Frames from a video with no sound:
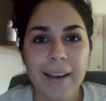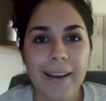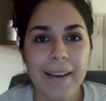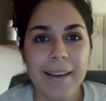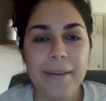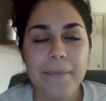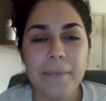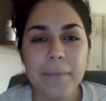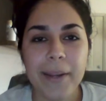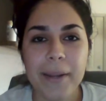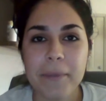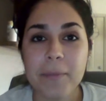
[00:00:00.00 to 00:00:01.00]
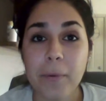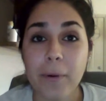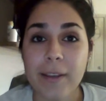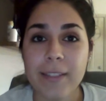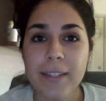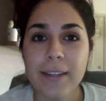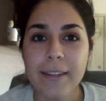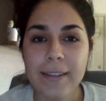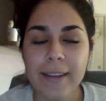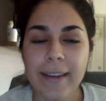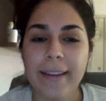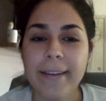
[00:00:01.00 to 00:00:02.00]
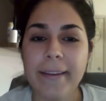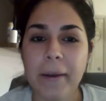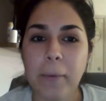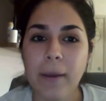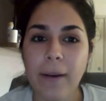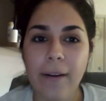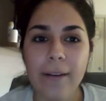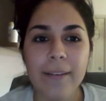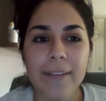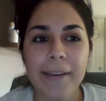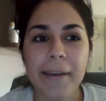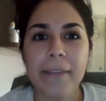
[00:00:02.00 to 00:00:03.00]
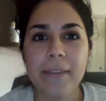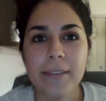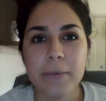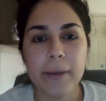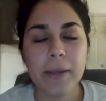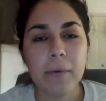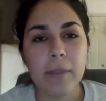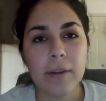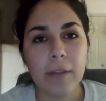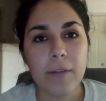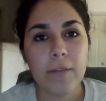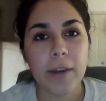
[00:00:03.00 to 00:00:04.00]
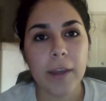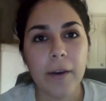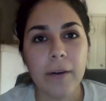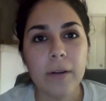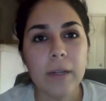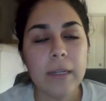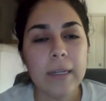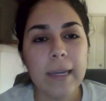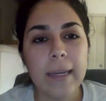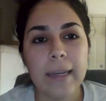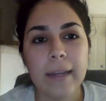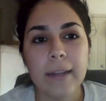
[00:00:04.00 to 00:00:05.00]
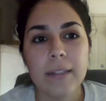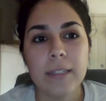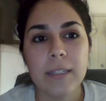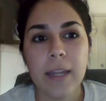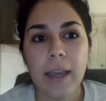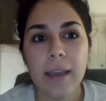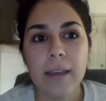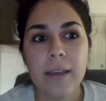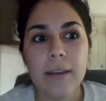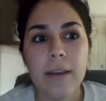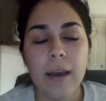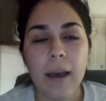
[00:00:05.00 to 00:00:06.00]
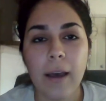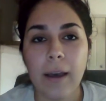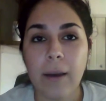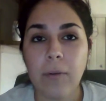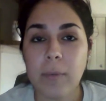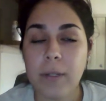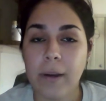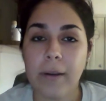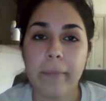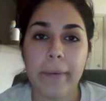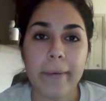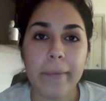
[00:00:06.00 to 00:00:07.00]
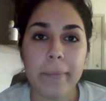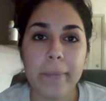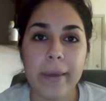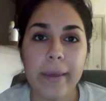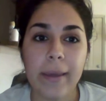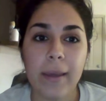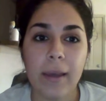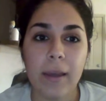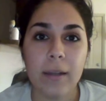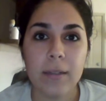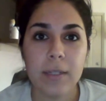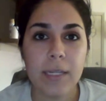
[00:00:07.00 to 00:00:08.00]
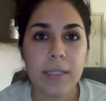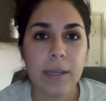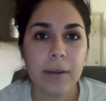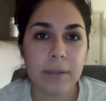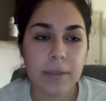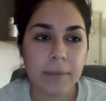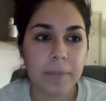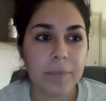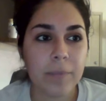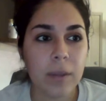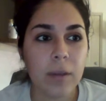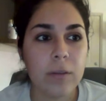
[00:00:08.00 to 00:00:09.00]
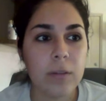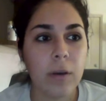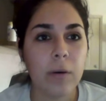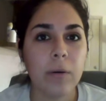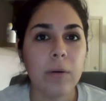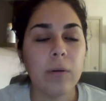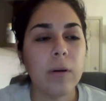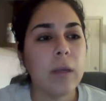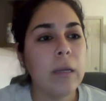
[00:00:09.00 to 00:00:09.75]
Hi, my name is Parisa, and here we are again this week with another video. And today I will be talking about B and T cells. So